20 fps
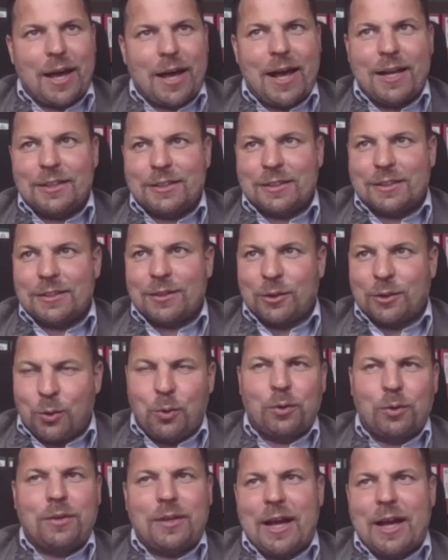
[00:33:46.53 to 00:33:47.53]
as
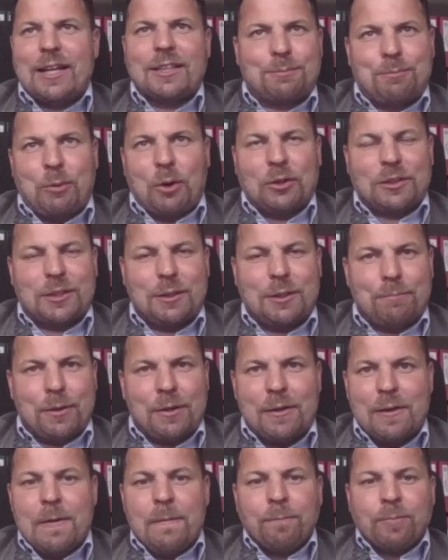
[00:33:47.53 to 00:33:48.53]
good as possible.